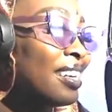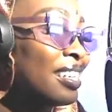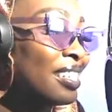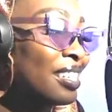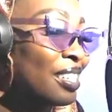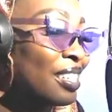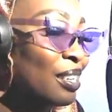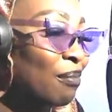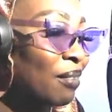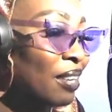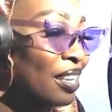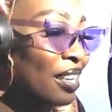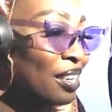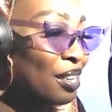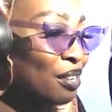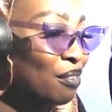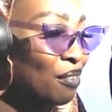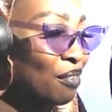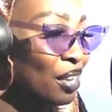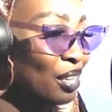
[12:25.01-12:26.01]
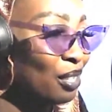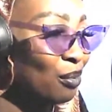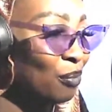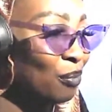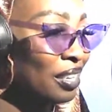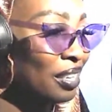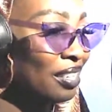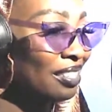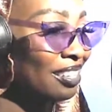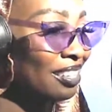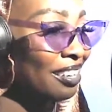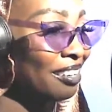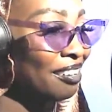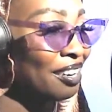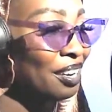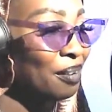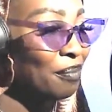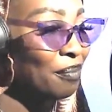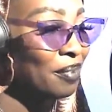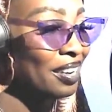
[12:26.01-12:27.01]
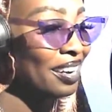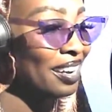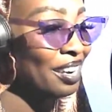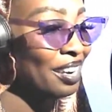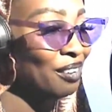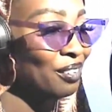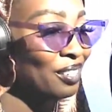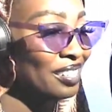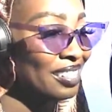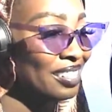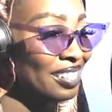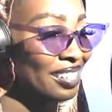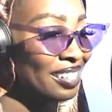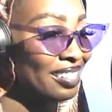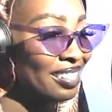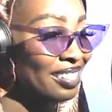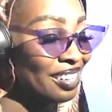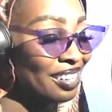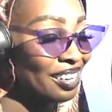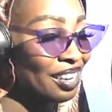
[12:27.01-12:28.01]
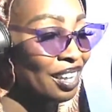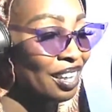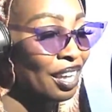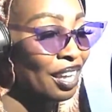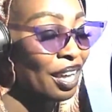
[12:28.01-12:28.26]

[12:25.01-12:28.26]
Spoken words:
some love as we turn up in our season.